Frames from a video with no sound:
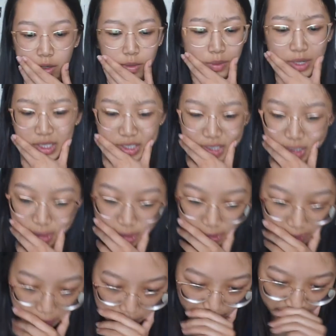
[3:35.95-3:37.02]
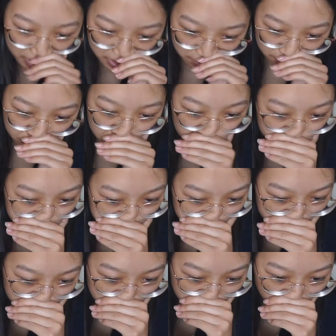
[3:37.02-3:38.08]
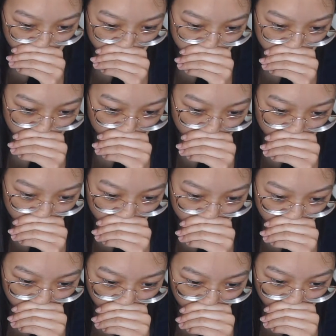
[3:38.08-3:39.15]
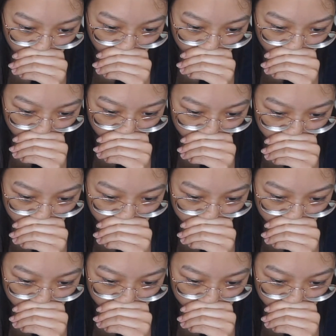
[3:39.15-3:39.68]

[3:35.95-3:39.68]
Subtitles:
What? Okay, my hands and feet can be best described as long or narrow.